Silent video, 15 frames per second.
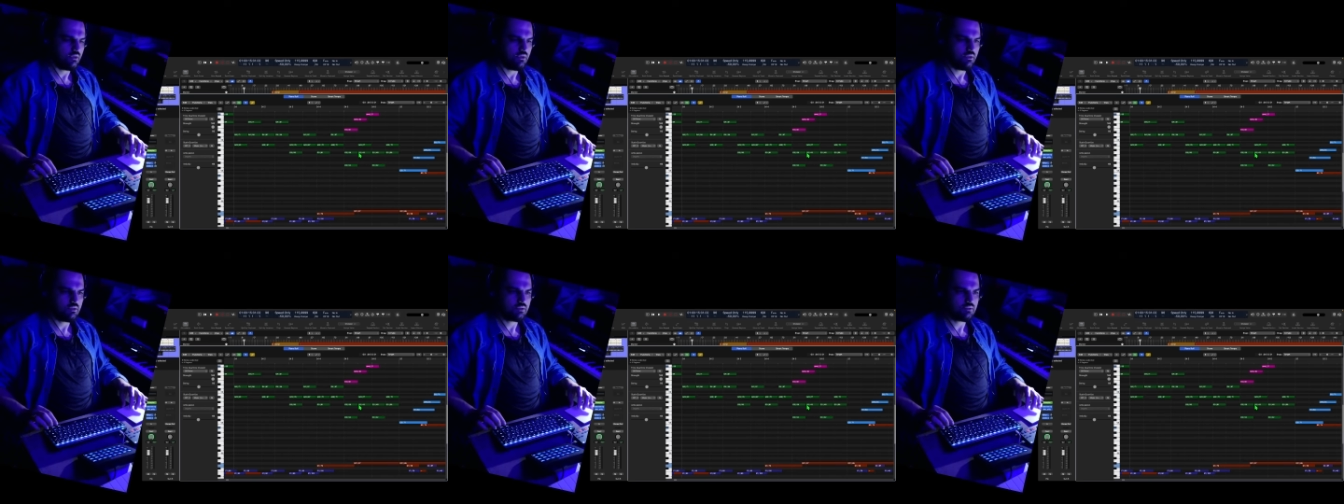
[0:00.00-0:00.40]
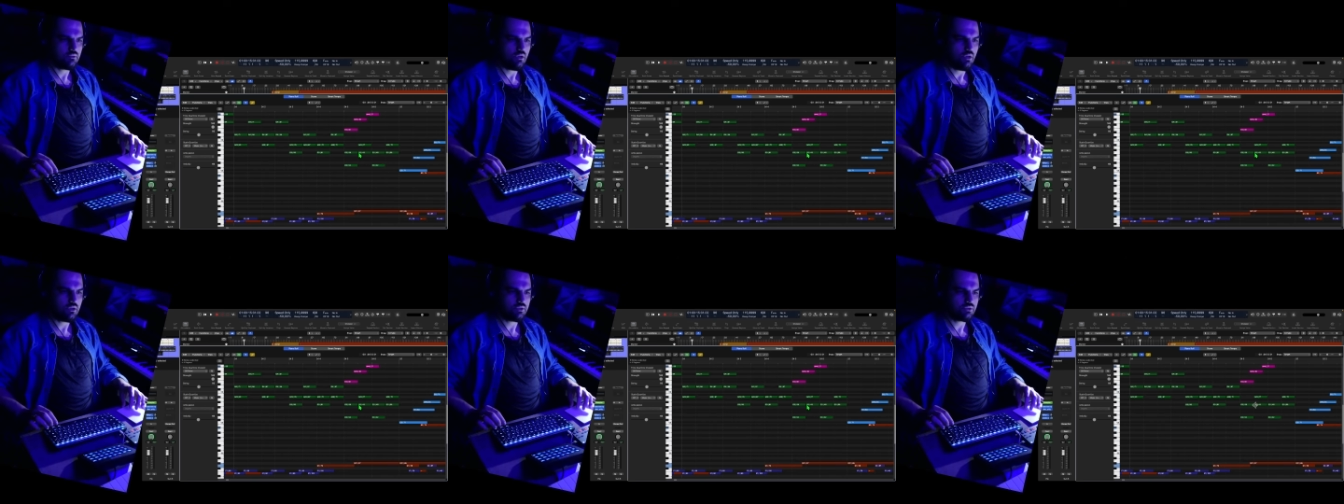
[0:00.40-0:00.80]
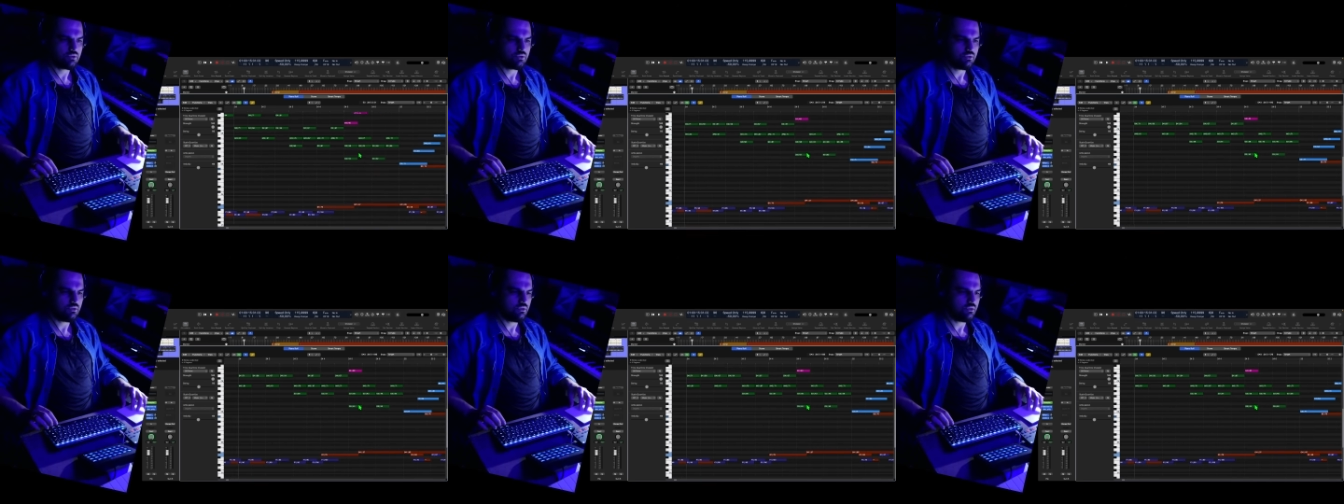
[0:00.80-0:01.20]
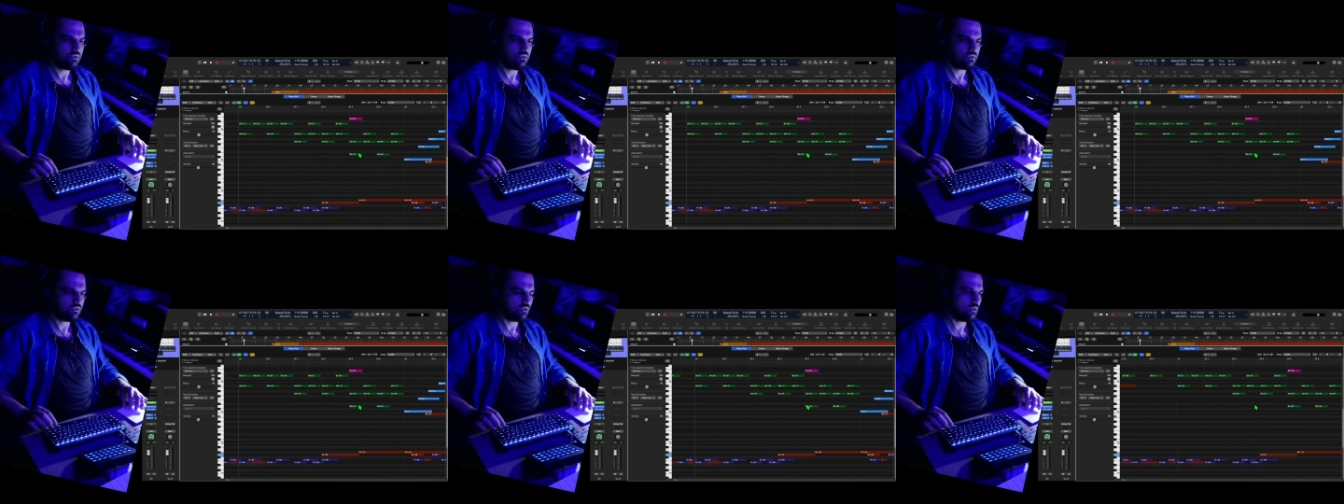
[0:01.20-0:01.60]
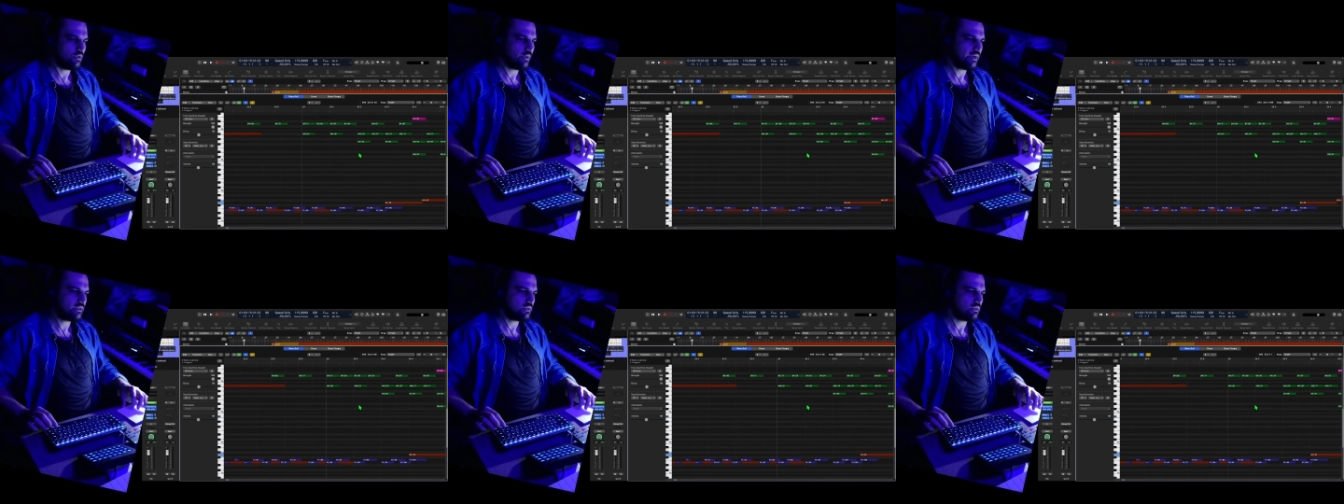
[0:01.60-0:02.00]
not so
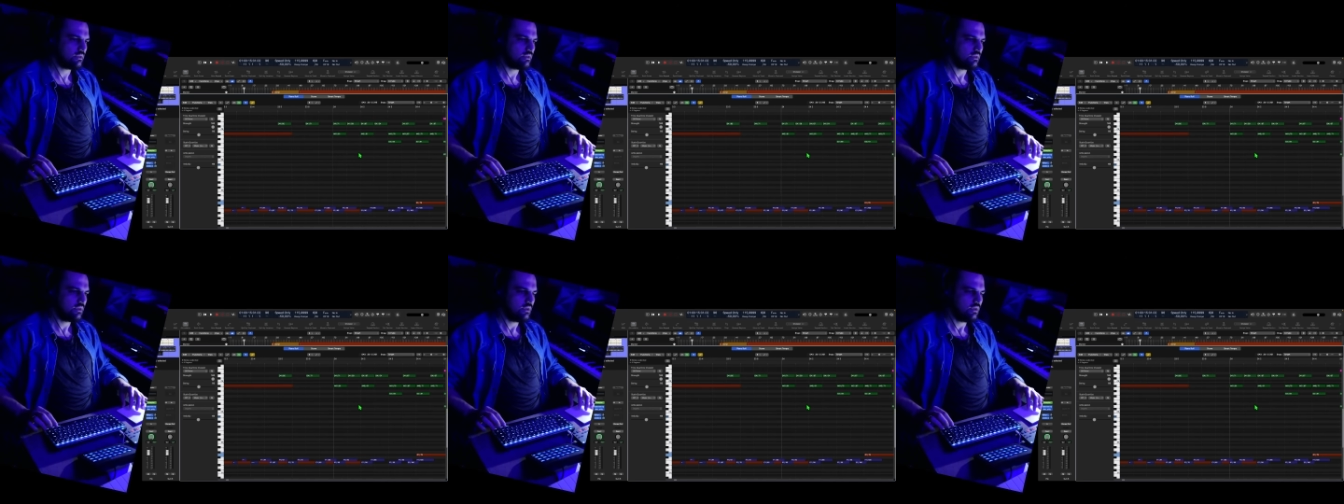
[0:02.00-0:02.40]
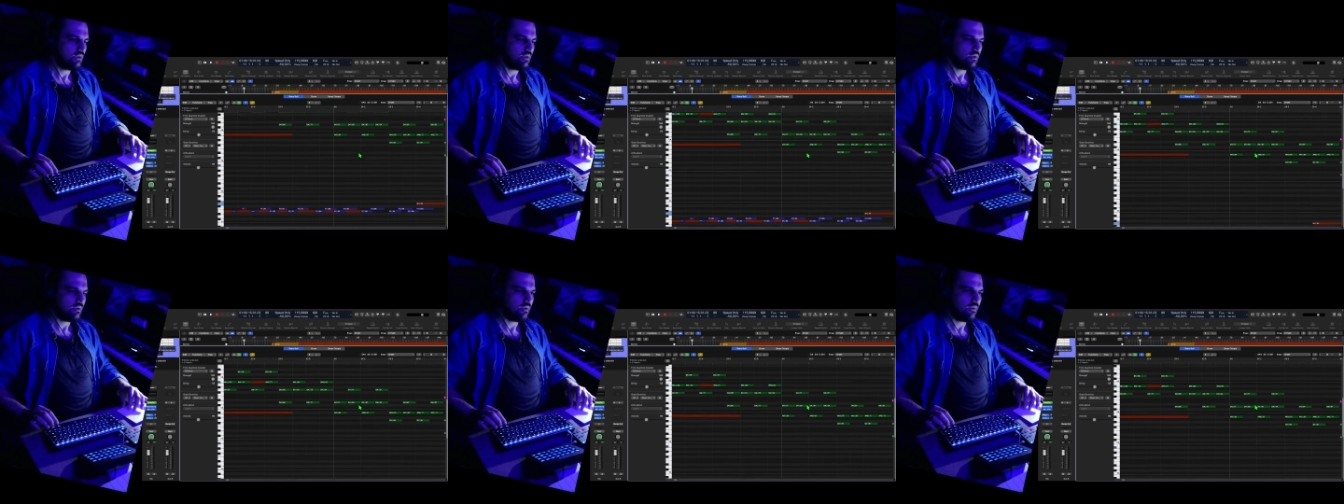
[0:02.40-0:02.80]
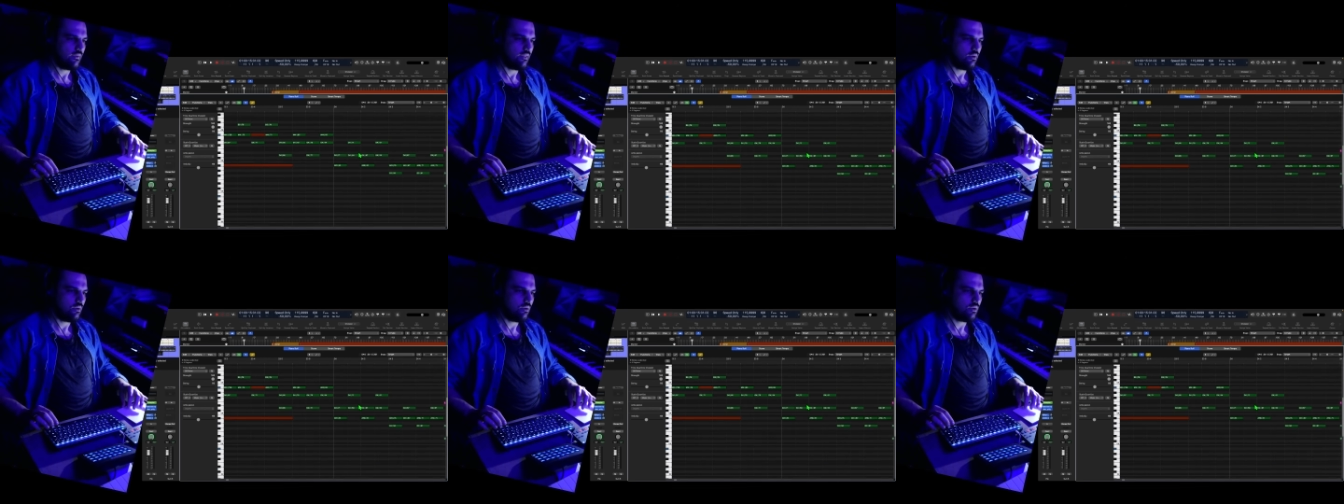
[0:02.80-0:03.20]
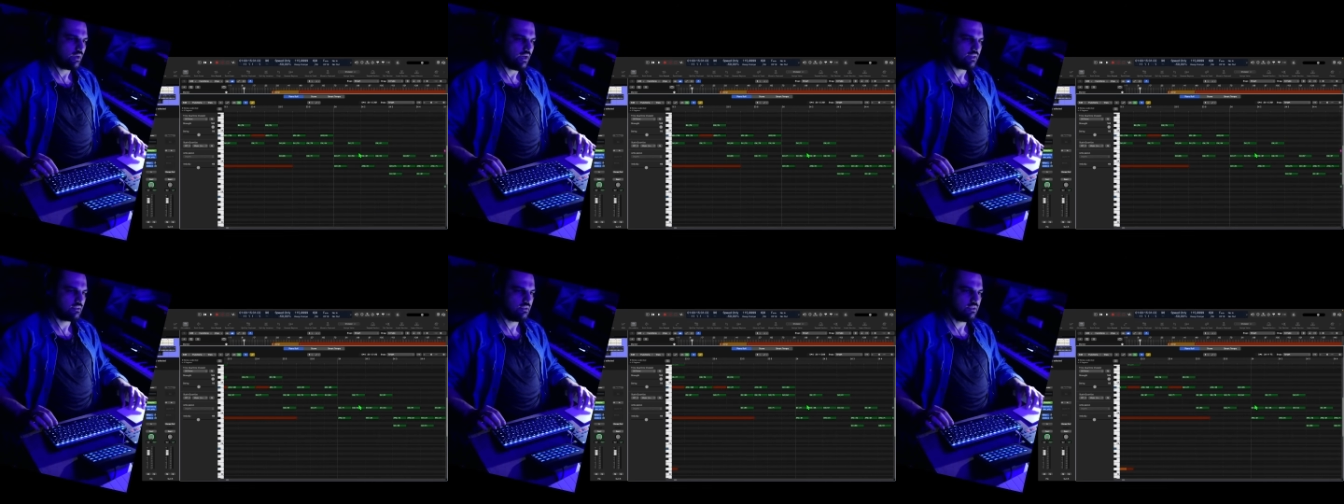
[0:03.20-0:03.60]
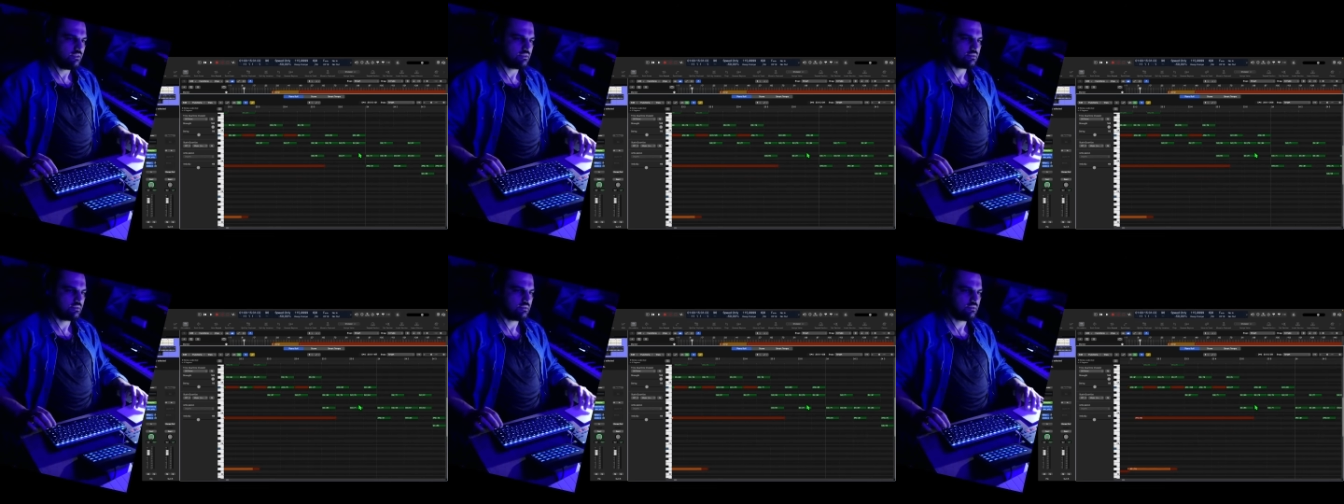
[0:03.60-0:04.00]
correct, or at
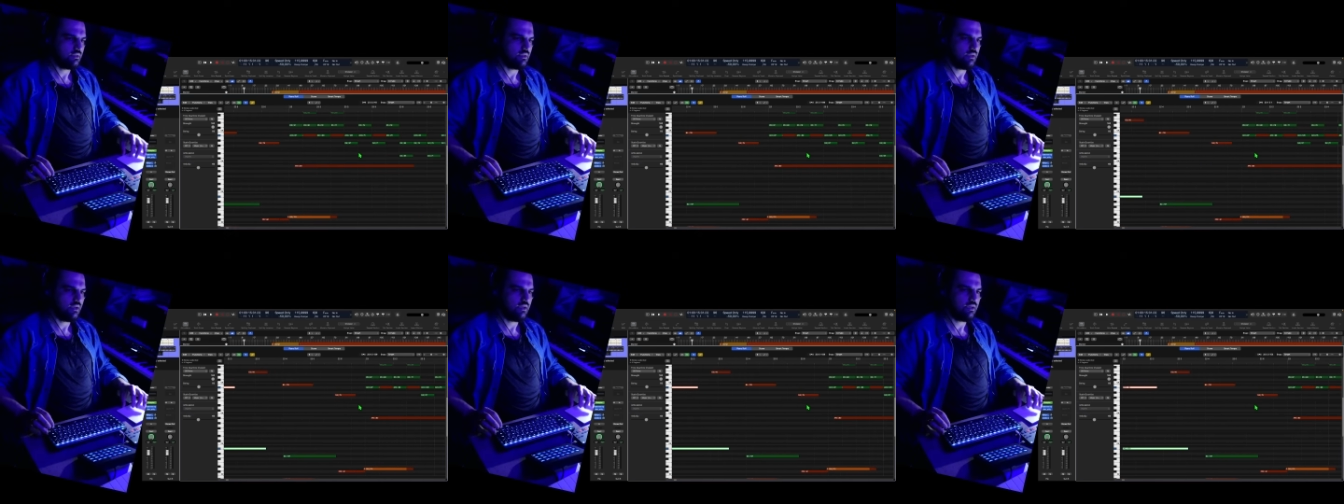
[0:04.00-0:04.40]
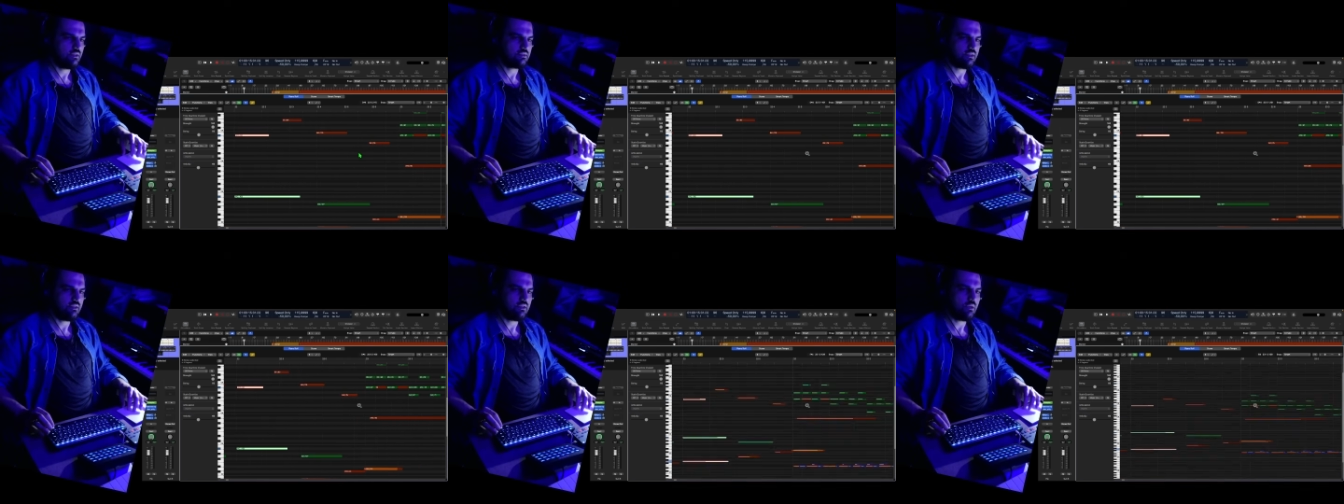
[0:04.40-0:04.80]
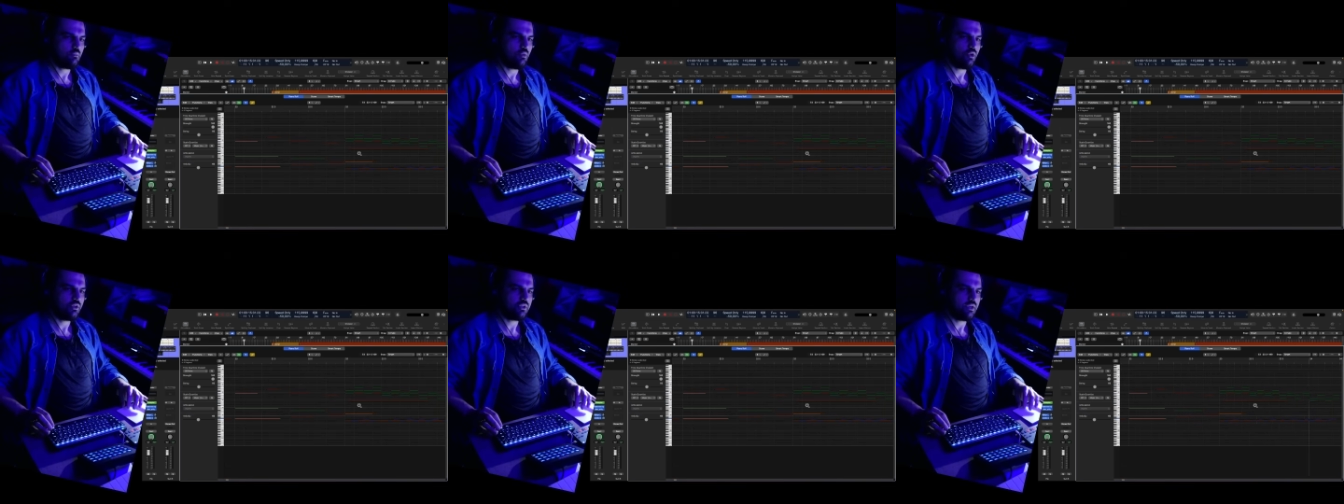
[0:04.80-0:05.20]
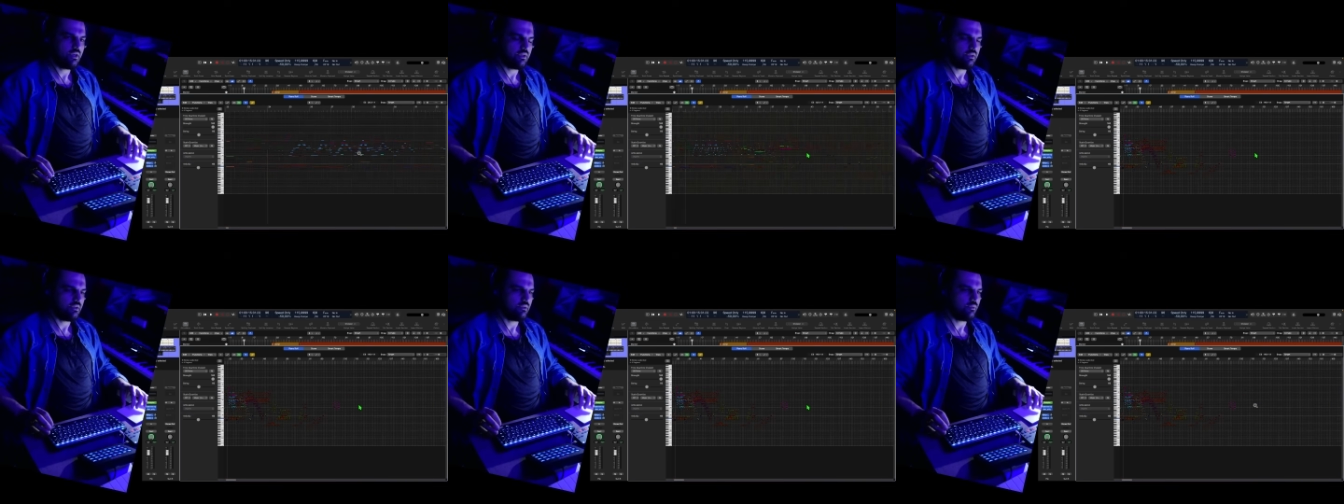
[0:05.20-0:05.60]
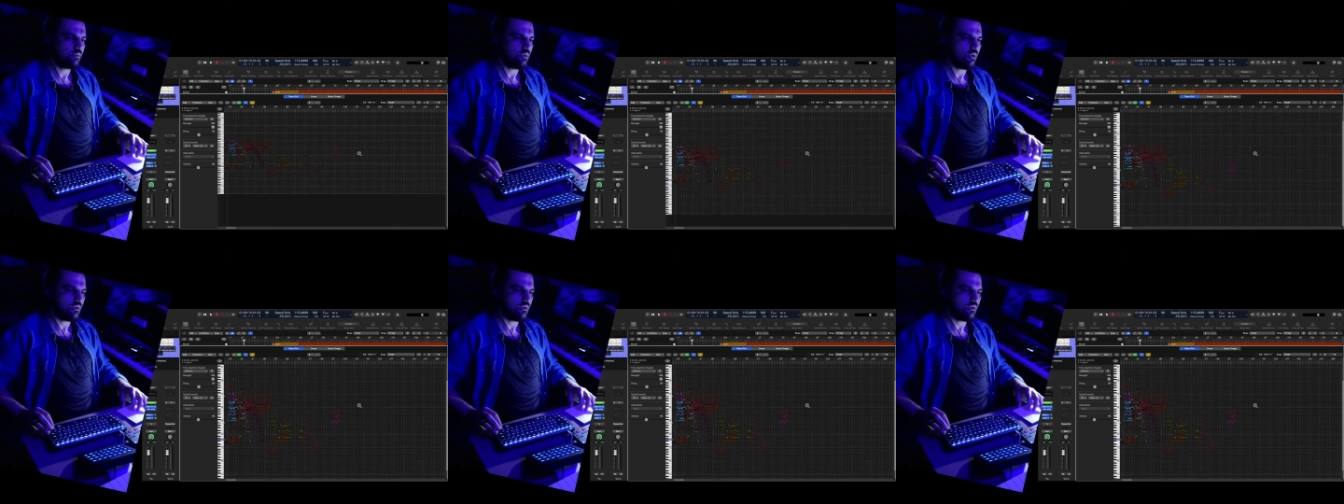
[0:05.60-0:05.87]
least is enharmonically wrong.